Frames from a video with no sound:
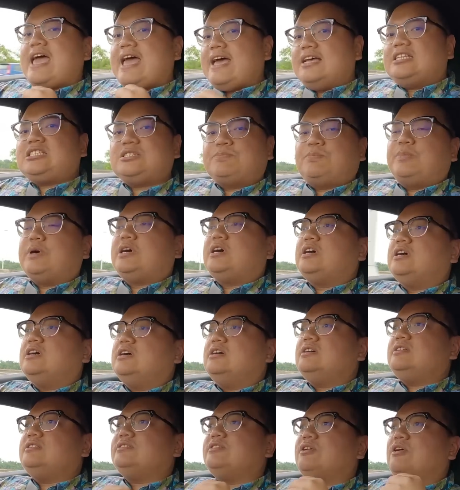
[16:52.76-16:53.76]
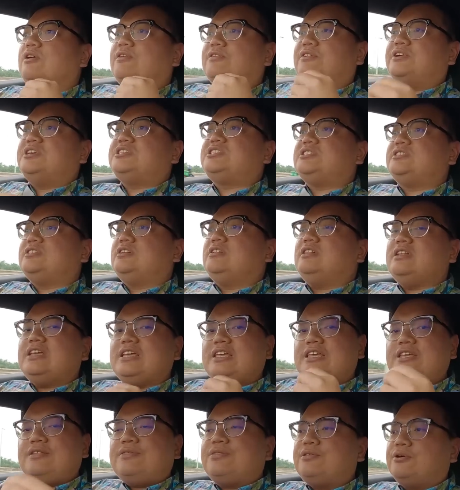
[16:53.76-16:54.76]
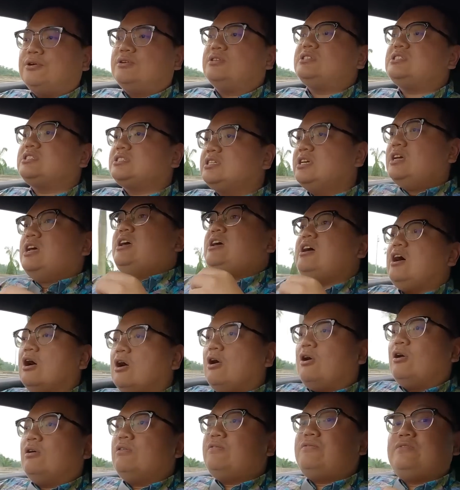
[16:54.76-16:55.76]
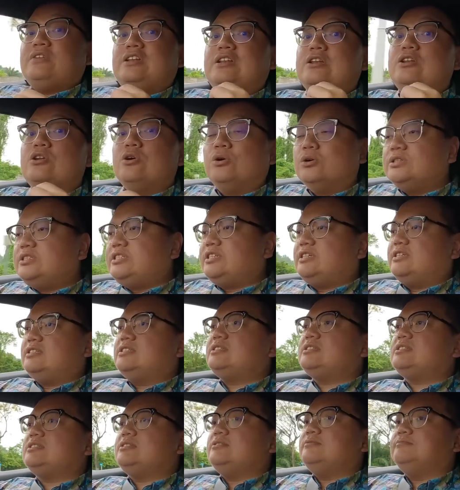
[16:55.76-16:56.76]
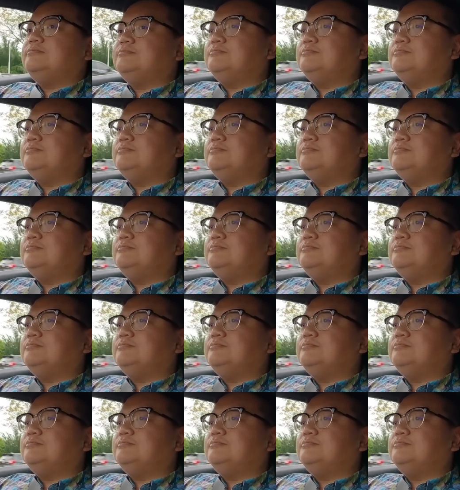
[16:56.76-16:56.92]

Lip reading: as per the original ethos of Lotus.